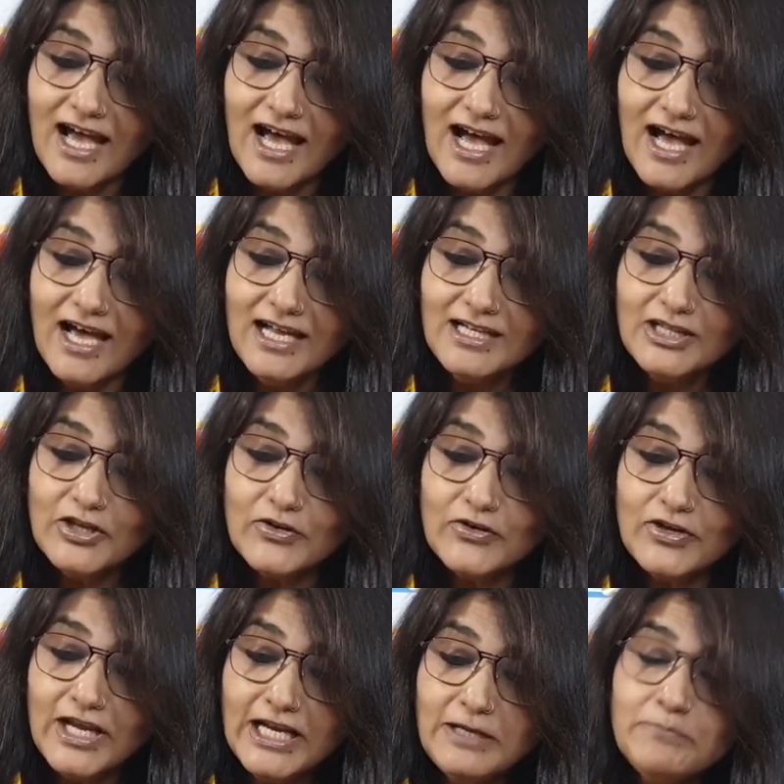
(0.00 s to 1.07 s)
And the
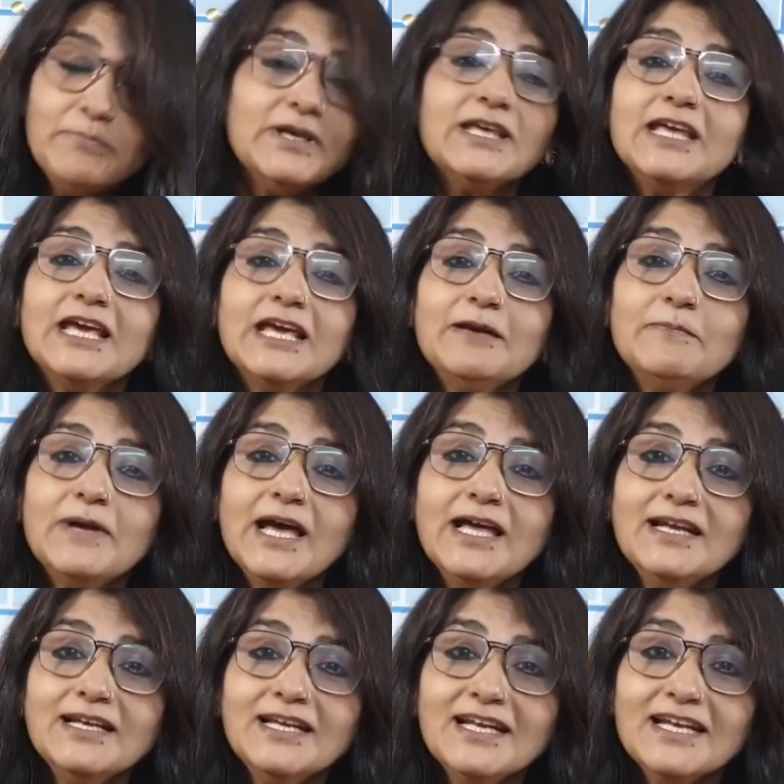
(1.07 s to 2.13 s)
red became
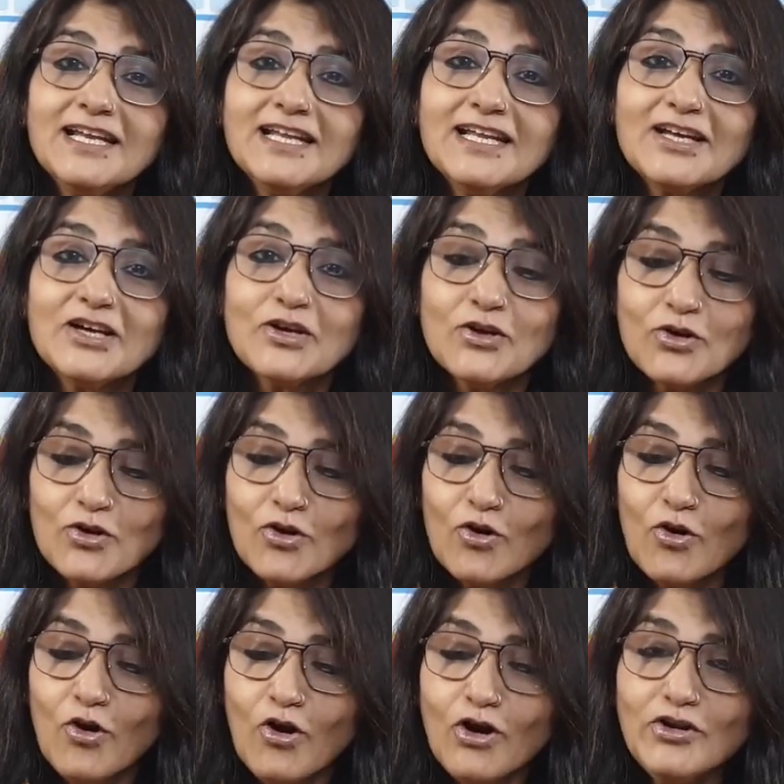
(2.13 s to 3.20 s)
an
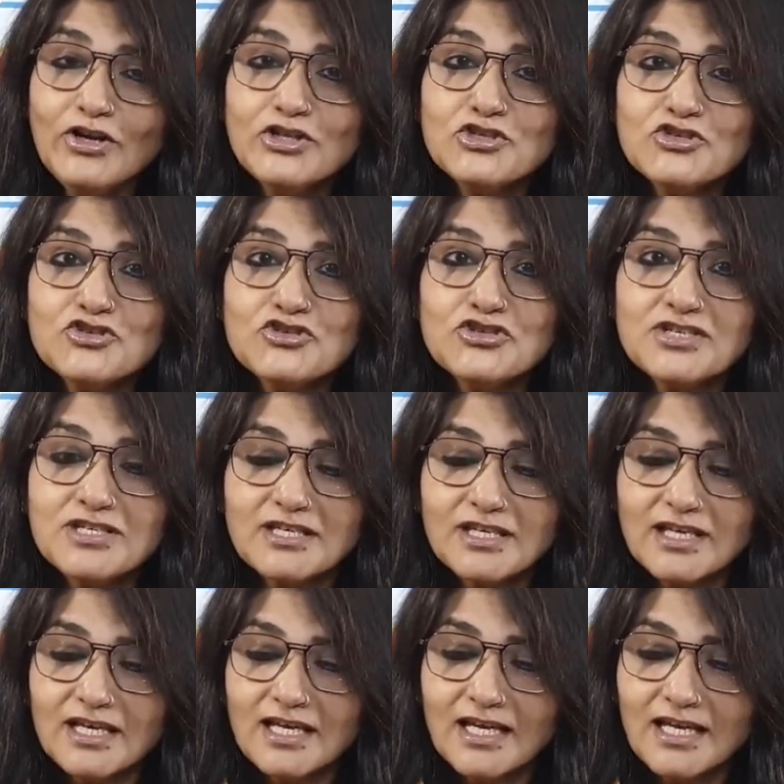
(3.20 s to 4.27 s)
orange.
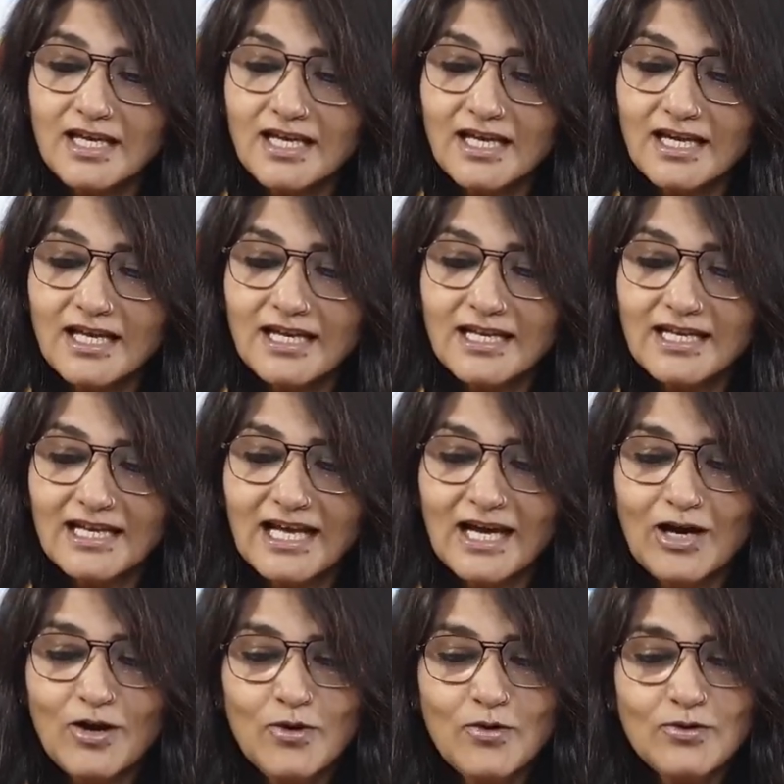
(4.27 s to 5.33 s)

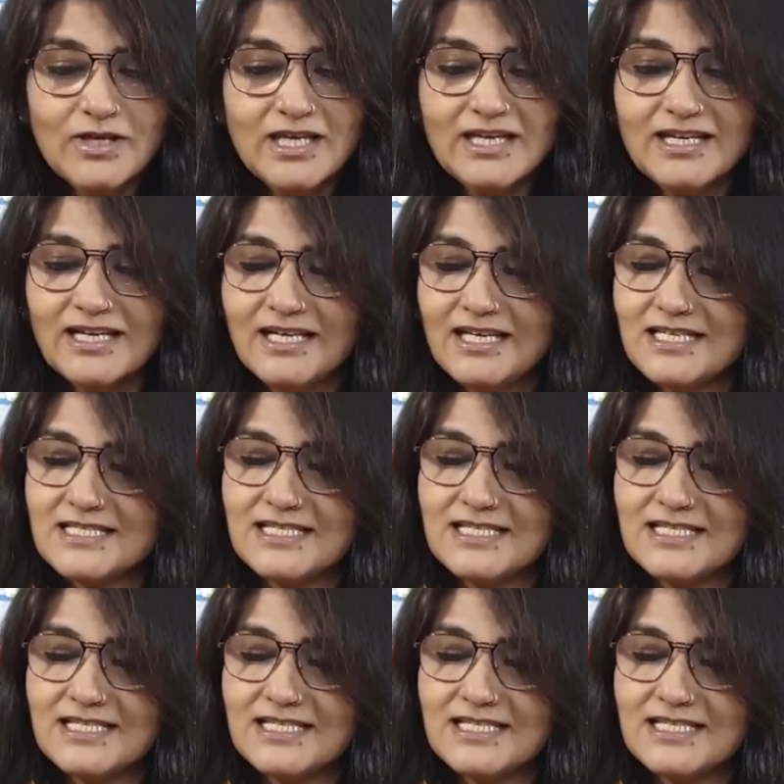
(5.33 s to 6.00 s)
Now he really